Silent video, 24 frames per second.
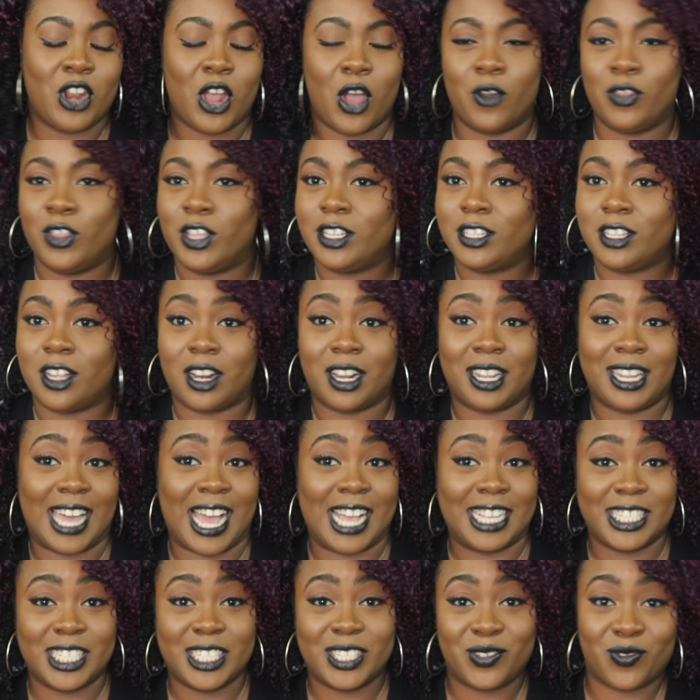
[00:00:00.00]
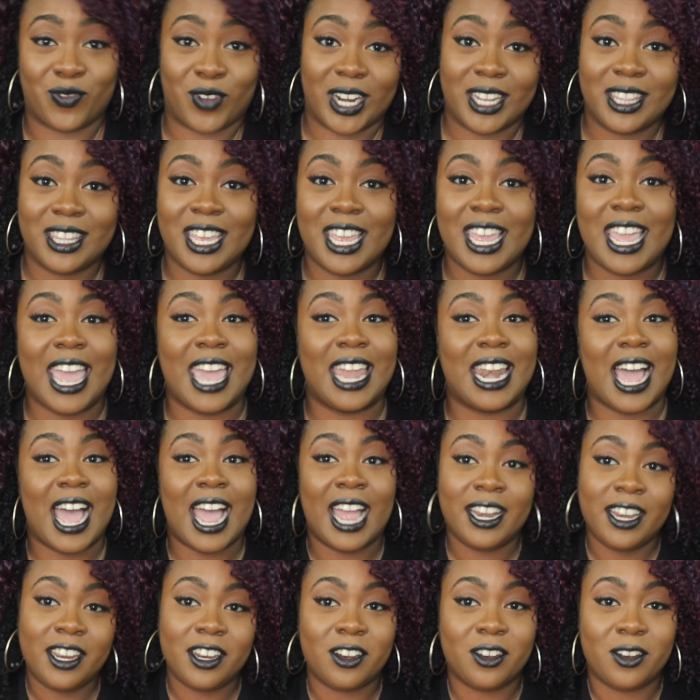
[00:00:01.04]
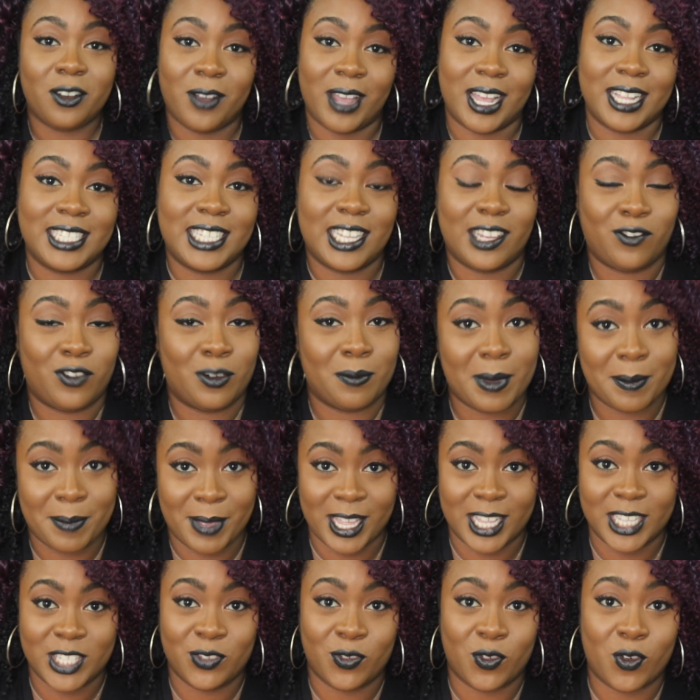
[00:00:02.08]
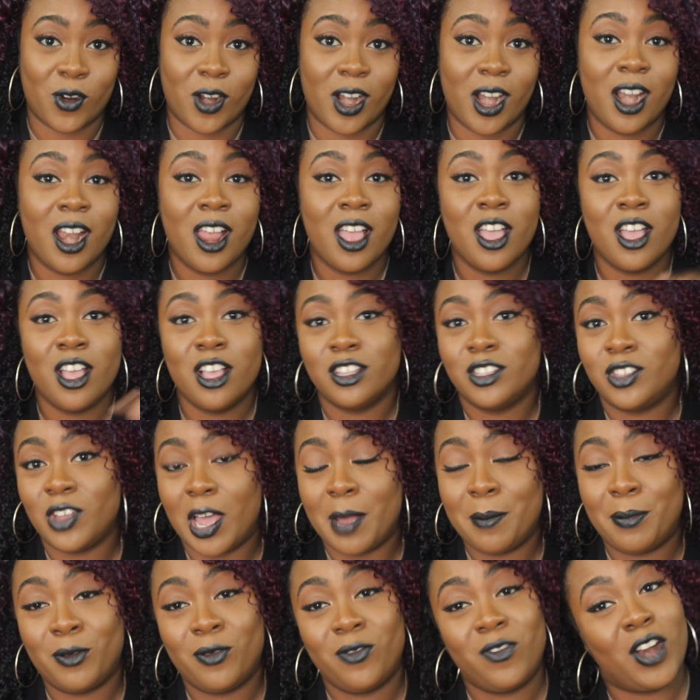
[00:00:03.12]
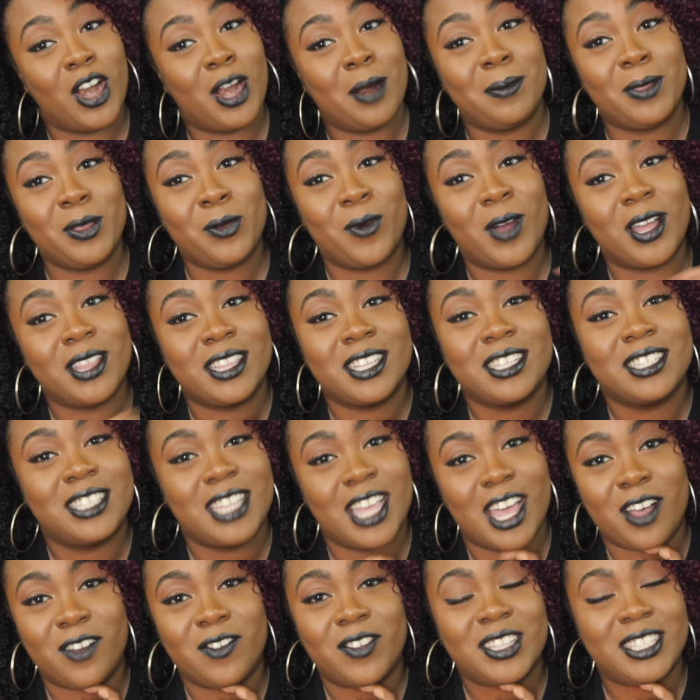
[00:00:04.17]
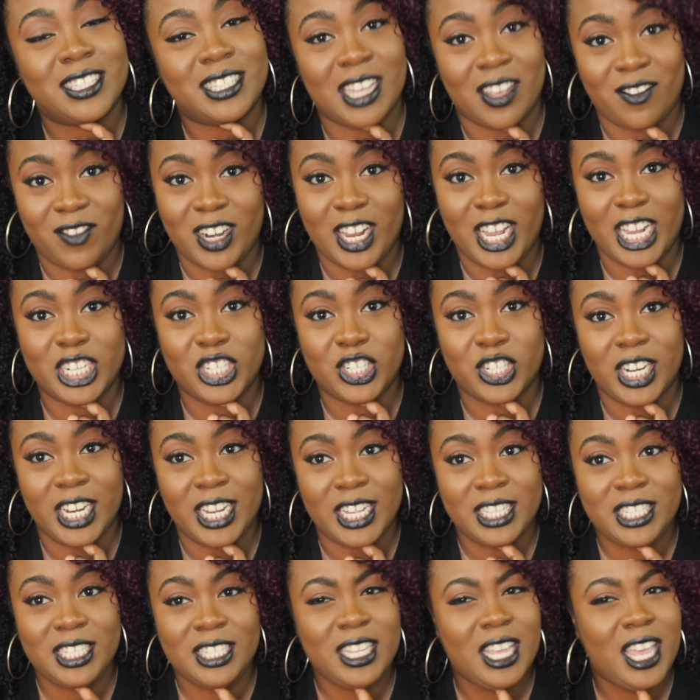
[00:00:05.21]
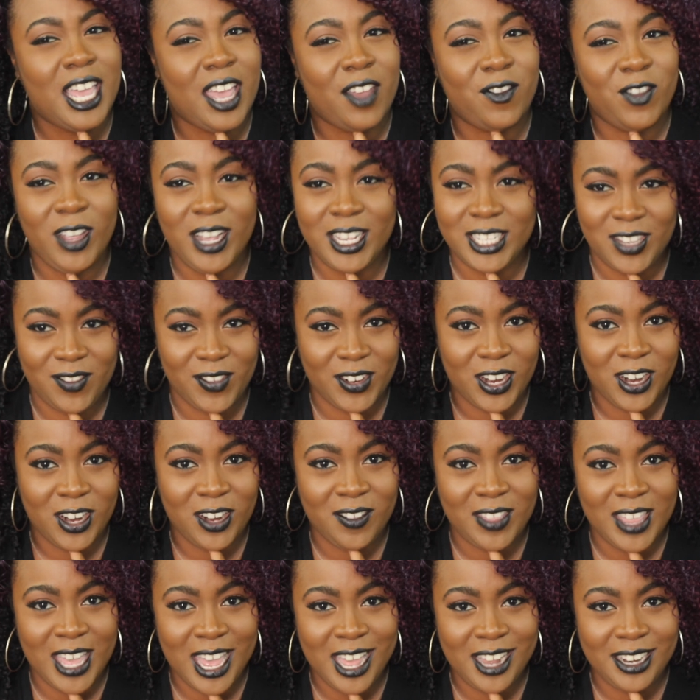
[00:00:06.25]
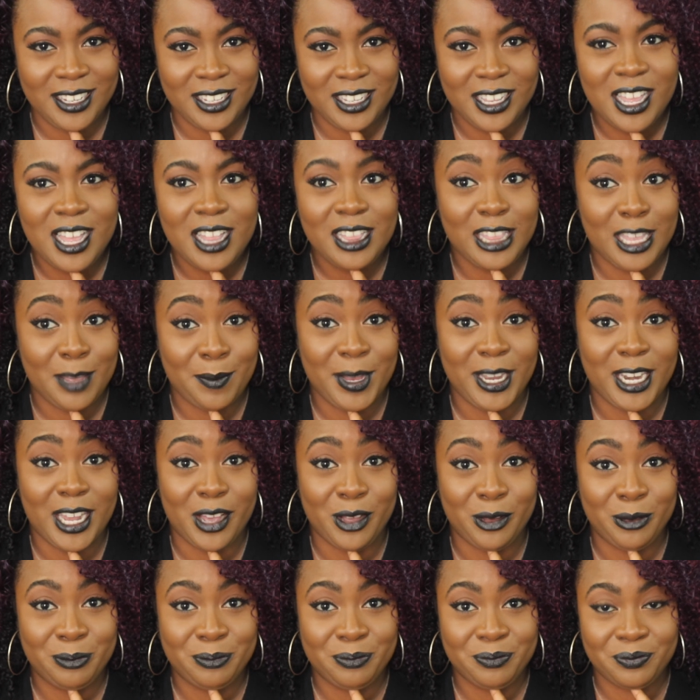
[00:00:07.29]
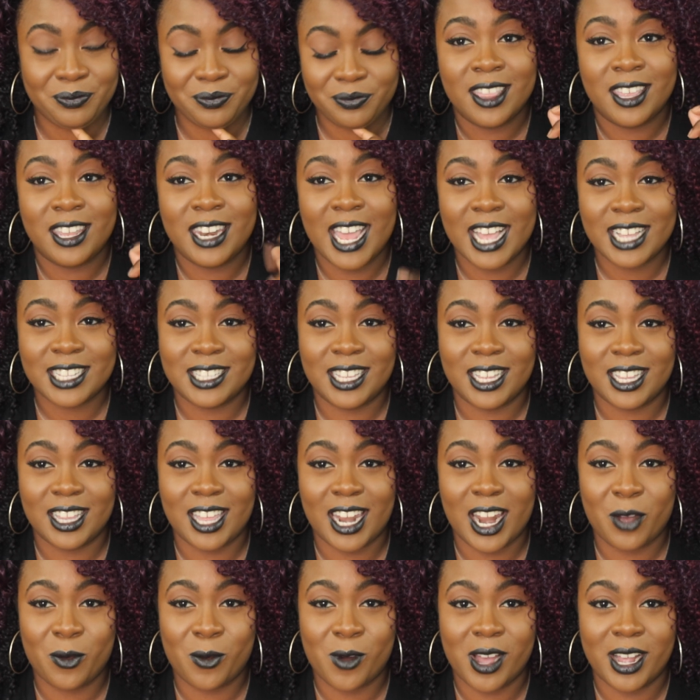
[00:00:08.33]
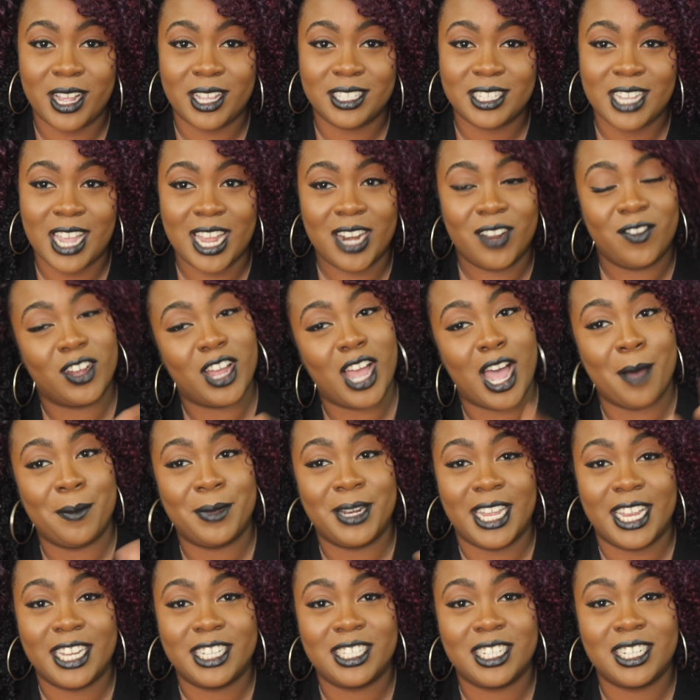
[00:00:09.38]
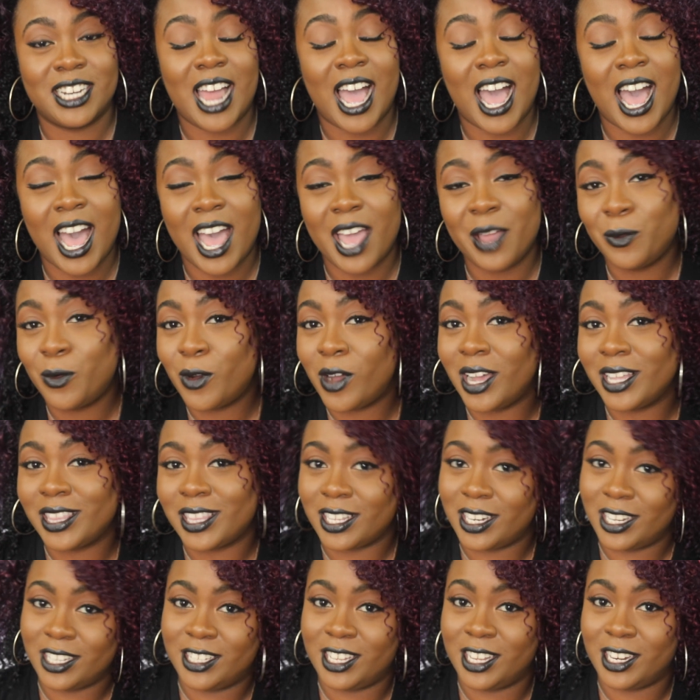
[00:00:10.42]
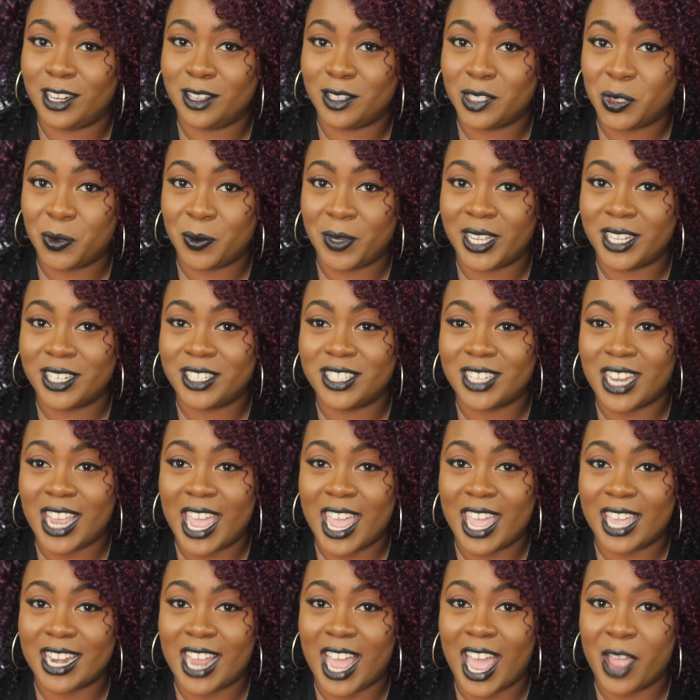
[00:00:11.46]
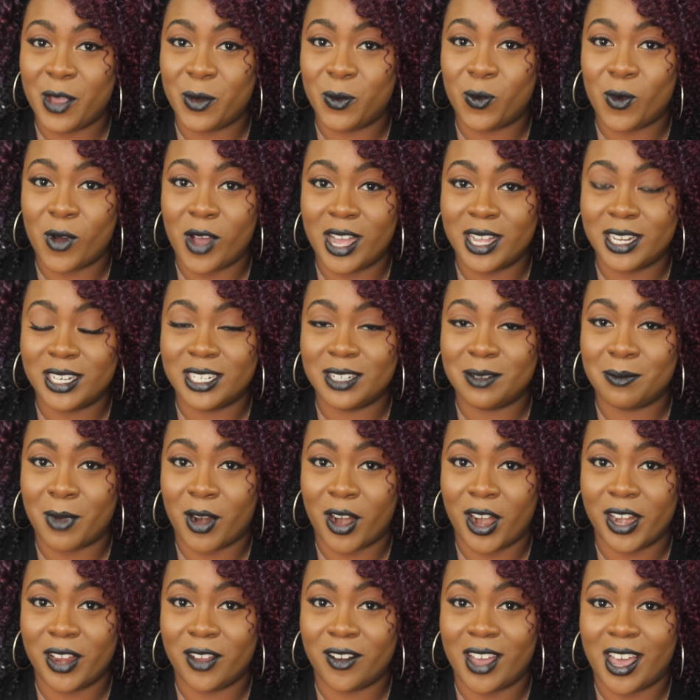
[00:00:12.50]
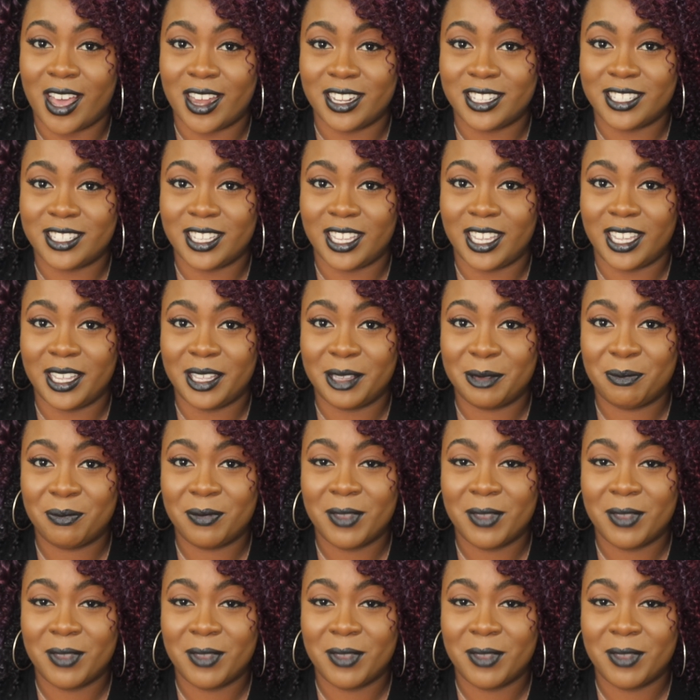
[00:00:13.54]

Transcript: know, these are glasses friendly and I need a new headset for my PS4, so I preferably want the Stealth 700s. Have you guys even heard of that? Let me know. The next thing that I want is kind of a combination. I want the Nintendo Switch and I want Mario Odyssey.